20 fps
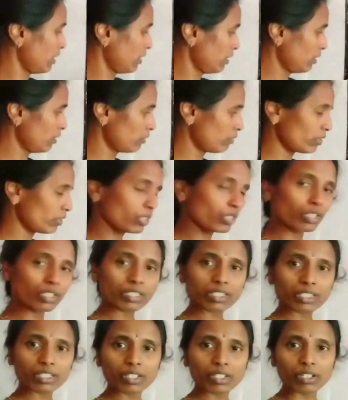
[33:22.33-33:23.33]
We got
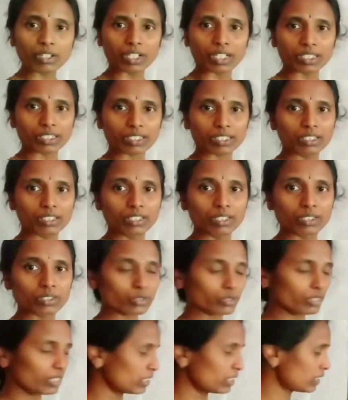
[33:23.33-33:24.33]
or not? So
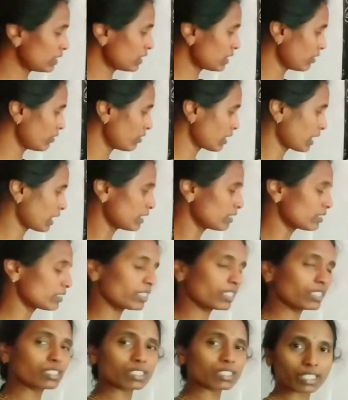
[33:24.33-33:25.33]
is it our answer is
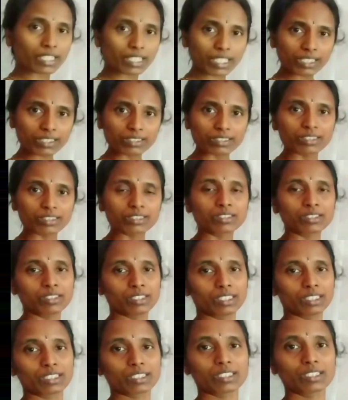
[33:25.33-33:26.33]
correct? Yes,
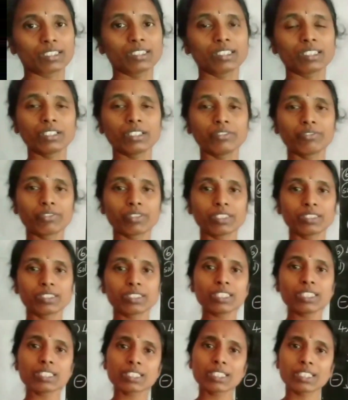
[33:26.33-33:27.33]
the difference is
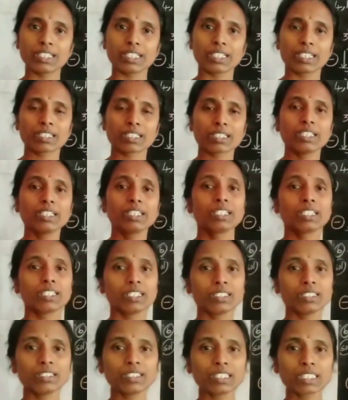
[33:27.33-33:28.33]
correct. In
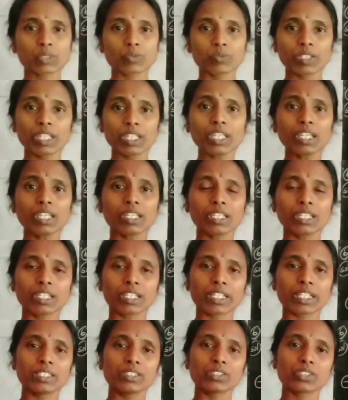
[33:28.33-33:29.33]
this way, you
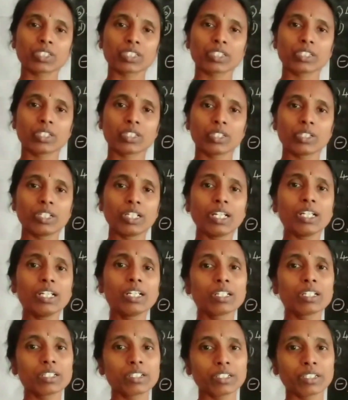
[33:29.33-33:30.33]
can check your
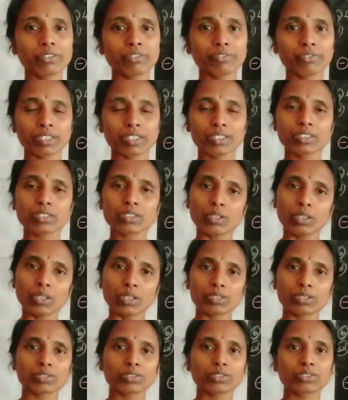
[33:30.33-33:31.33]
difference
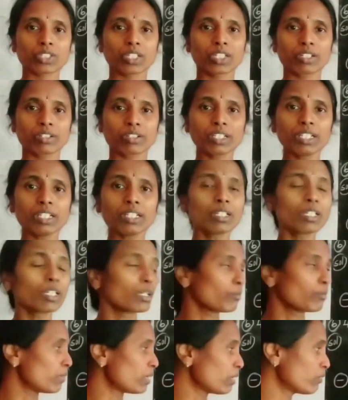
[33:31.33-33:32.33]
also, children,
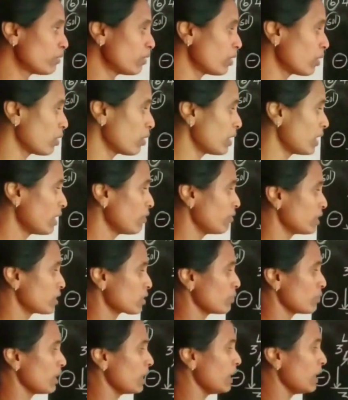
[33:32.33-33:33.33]
by following which
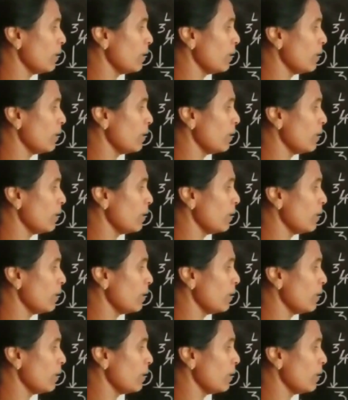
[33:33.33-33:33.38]
one?